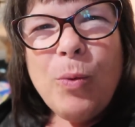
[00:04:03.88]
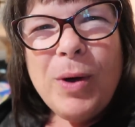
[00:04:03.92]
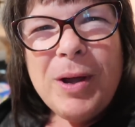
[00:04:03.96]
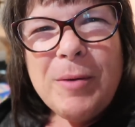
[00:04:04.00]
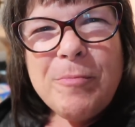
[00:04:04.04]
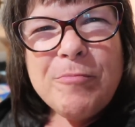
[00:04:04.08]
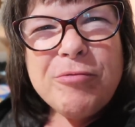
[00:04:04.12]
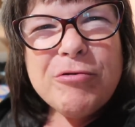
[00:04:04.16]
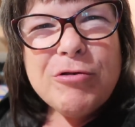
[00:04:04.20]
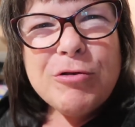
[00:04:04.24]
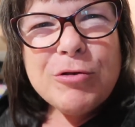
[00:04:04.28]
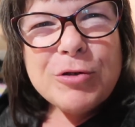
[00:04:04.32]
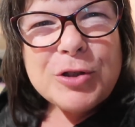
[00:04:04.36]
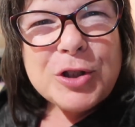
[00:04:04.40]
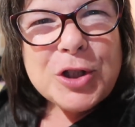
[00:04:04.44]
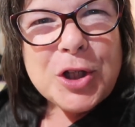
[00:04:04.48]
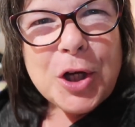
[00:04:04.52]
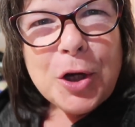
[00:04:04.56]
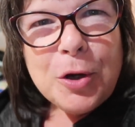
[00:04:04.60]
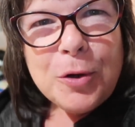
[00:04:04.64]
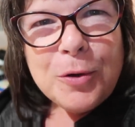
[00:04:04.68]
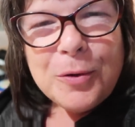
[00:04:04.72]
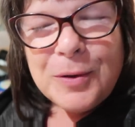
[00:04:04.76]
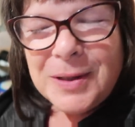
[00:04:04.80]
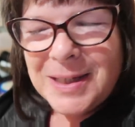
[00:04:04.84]
we bought
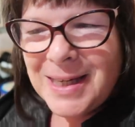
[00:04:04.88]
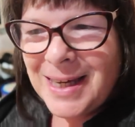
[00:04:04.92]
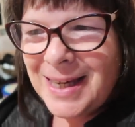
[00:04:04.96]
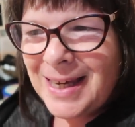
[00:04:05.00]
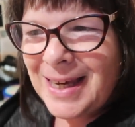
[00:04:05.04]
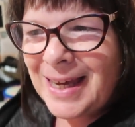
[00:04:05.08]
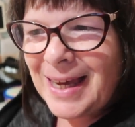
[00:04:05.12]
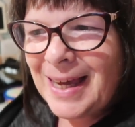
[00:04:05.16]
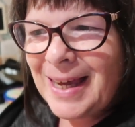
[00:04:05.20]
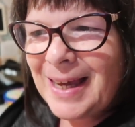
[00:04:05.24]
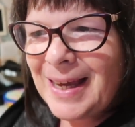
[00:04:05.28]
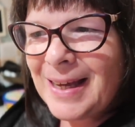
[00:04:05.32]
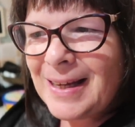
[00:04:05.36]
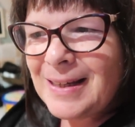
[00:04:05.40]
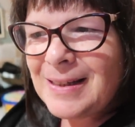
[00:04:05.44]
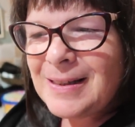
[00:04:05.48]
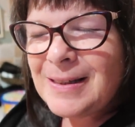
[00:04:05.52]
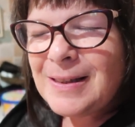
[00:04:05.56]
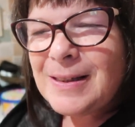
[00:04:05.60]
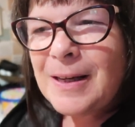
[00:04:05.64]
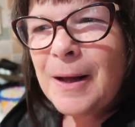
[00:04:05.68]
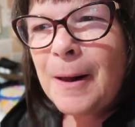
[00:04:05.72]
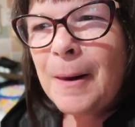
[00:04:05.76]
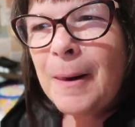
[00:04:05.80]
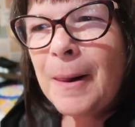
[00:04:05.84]
two
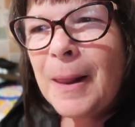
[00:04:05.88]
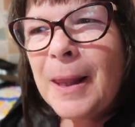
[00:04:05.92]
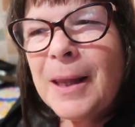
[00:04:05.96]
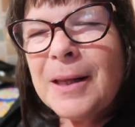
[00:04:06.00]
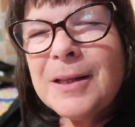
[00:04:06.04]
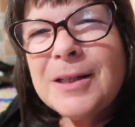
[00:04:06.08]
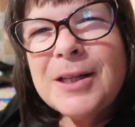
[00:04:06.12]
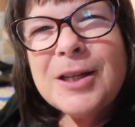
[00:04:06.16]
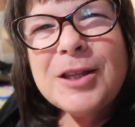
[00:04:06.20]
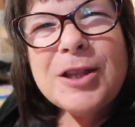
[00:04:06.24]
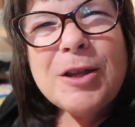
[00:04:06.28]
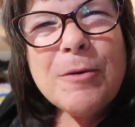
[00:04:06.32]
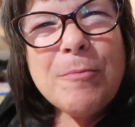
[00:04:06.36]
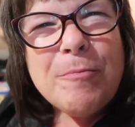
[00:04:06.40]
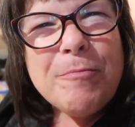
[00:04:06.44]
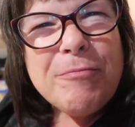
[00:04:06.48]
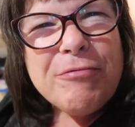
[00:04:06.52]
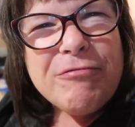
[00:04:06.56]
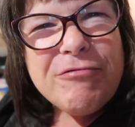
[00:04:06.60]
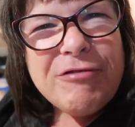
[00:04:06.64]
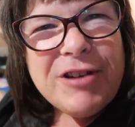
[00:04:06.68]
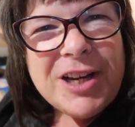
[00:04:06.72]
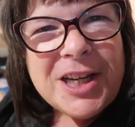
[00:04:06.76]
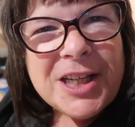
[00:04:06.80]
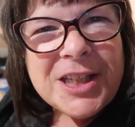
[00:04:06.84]
tickets to the
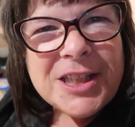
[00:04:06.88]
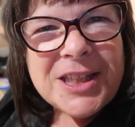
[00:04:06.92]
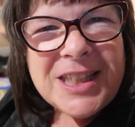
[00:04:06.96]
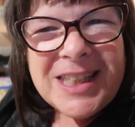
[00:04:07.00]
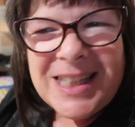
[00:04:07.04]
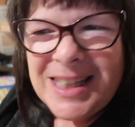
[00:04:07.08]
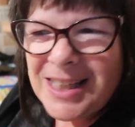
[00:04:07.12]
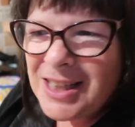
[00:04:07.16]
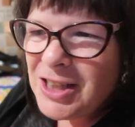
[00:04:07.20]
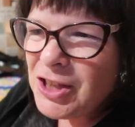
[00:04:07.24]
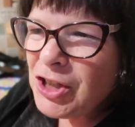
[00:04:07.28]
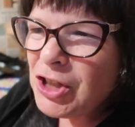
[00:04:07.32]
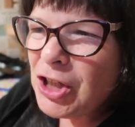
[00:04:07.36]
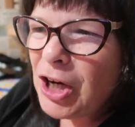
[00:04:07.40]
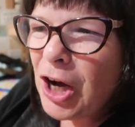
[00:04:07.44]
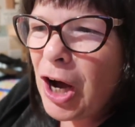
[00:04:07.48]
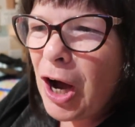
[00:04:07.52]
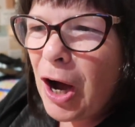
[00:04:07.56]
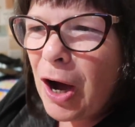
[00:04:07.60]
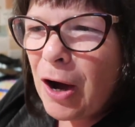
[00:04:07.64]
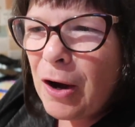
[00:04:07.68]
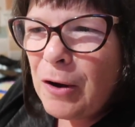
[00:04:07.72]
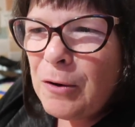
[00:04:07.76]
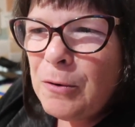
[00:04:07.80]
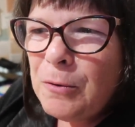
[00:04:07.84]
British
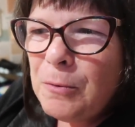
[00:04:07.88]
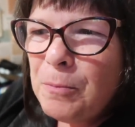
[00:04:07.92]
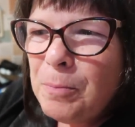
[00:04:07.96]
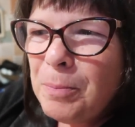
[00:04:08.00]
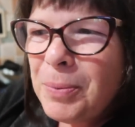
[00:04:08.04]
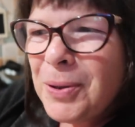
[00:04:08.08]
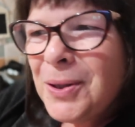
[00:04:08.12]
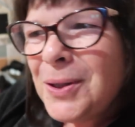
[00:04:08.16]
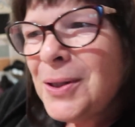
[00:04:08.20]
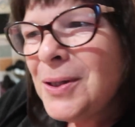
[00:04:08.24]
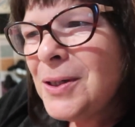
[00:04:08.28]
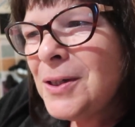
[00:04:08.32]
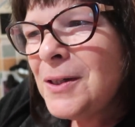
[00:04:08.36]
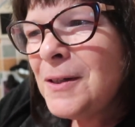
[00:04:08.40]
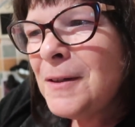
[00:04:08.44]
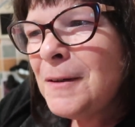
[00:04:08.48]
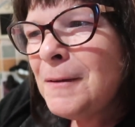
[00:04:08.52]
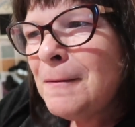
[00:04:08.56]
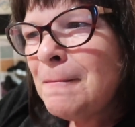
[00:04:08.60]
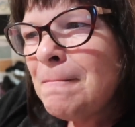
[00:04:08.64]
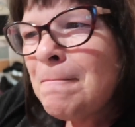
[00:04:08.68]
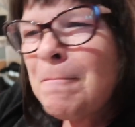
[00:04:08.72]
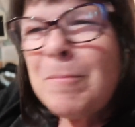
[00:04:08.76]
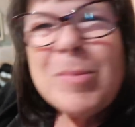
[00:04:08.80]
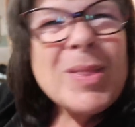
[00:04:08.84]

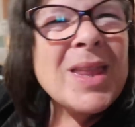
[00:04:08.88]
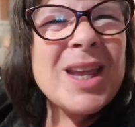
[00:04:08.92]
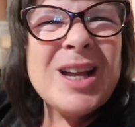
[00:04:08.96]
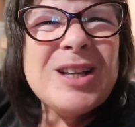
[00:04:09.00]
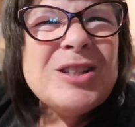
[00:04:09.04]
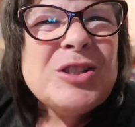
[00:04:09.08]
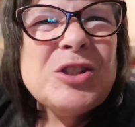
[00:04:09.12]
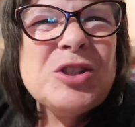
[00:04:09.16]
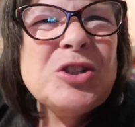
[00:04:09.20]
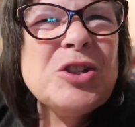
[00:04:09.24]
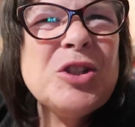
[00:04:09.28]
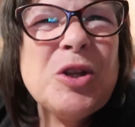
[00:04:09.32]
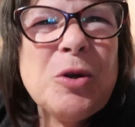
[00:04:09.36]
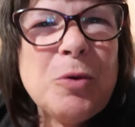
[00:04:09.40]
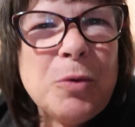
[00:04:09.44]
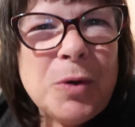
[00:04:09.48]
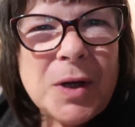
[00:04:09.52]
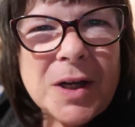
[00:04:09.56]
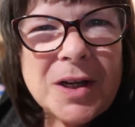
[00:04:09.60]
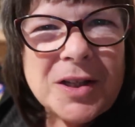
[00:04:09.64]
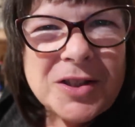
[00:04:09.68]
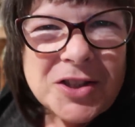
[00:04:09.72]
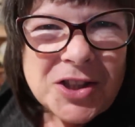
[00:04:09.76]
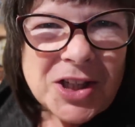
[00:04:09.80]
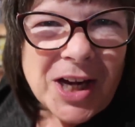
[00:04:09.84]
Open
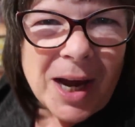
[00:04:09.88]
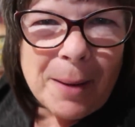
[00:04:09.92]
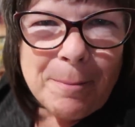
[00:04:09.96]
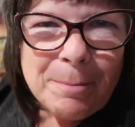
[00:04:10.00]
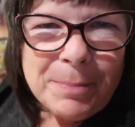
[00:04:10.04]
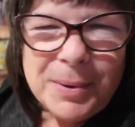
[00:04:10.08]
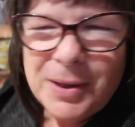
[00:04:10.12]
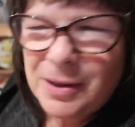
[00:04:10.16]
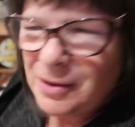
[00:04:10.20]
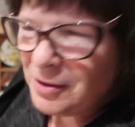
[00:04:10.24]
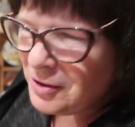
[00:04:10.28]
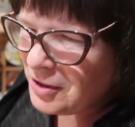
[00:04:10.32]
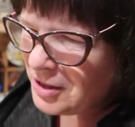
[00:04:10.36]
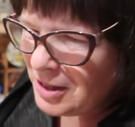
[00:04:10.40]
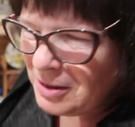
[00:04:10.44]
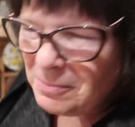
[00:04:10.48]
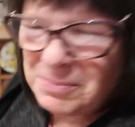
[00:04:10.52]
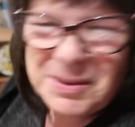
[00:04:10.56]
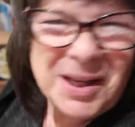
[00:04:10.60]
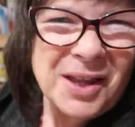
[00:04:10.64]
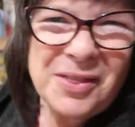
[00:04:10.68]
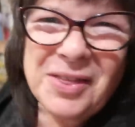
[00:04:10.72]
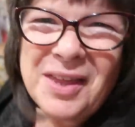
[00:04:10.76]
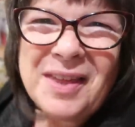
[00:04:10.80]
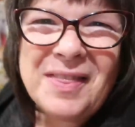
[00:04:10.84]
Snooker
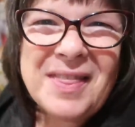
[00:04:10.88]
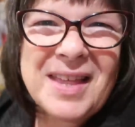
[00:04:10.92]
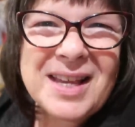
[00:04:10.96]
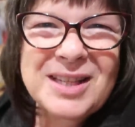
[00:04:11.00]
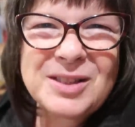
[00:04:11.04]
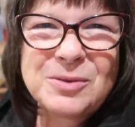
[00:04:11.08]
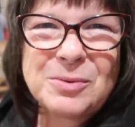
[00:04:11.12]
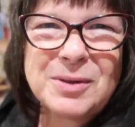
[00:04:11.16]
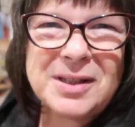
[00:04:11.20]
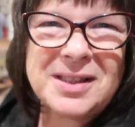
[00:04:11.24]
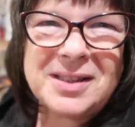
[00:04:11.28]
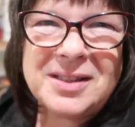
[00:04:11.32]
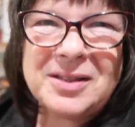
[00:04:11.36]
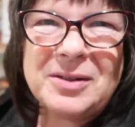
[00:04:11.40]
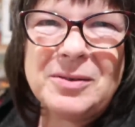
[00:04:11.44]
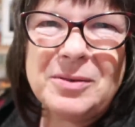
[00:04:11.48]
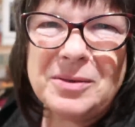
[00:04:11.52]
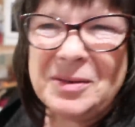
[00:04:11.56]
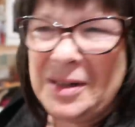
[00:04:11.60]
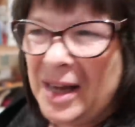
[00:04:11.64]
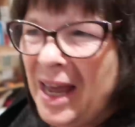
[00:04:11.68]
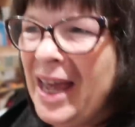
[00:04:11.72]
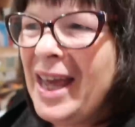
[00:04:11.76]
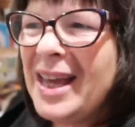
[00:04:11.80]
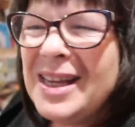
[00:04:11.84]
Championships. I think that's what it's
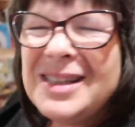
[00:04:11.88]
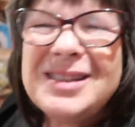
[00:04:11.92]
called.